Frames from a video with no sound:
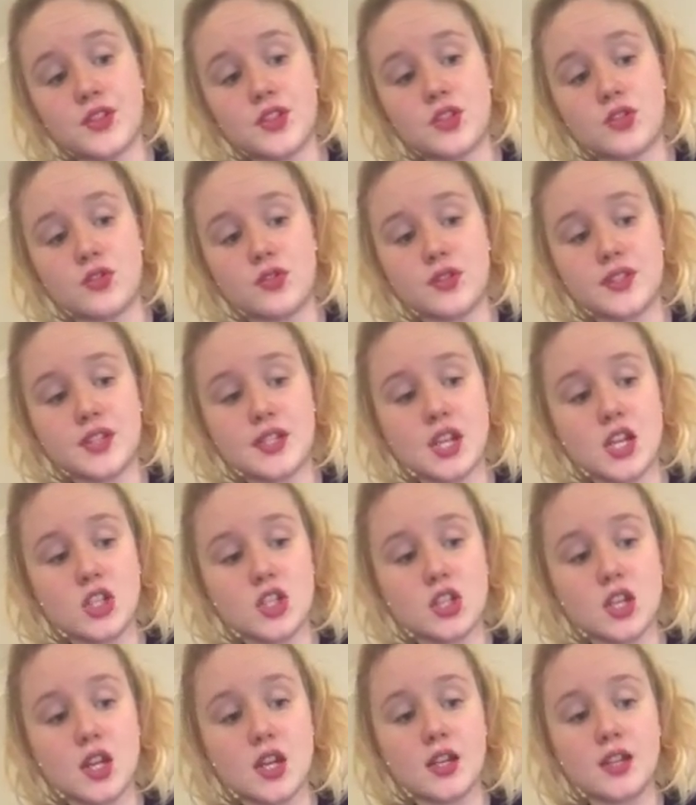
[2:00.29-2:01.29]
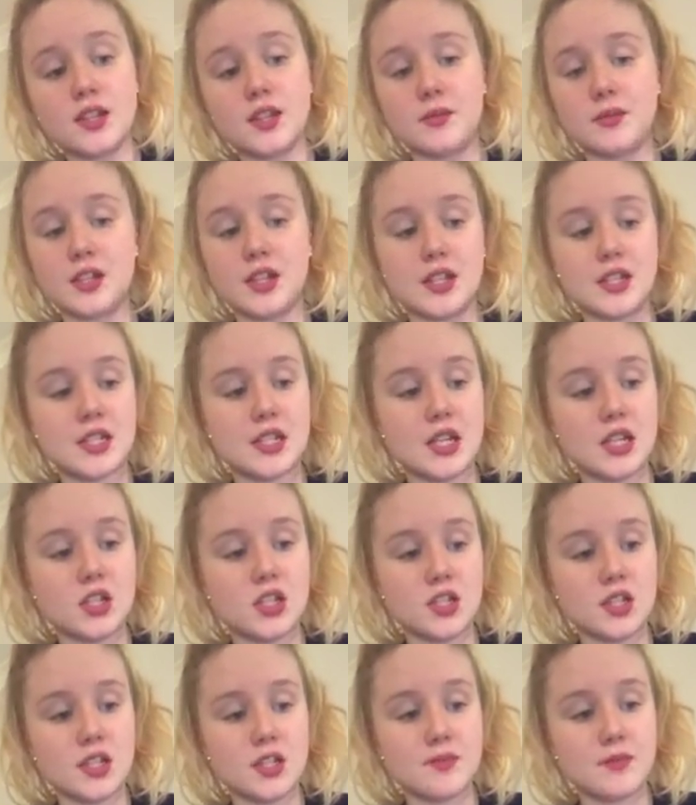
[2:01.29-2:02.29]
short stature, limited
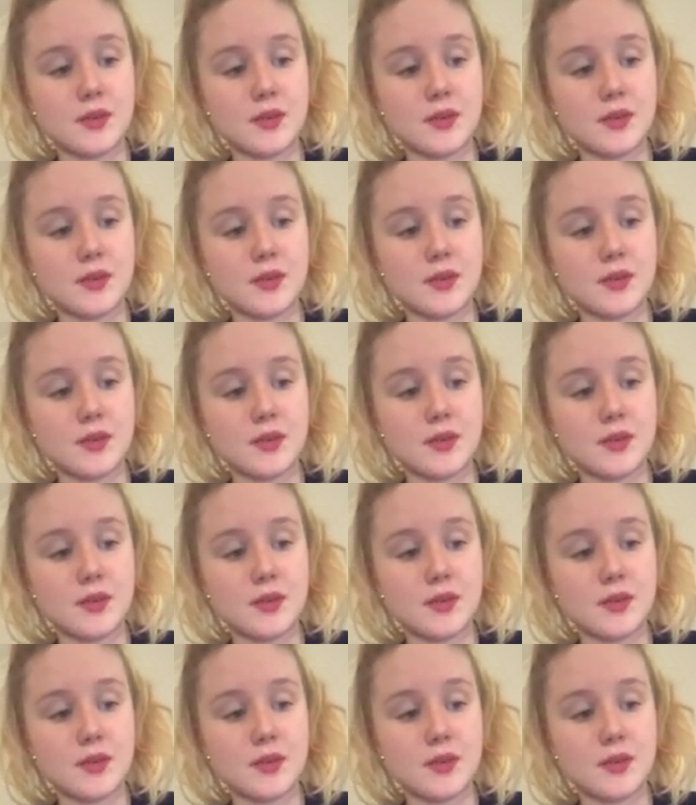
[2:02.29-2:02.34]
attention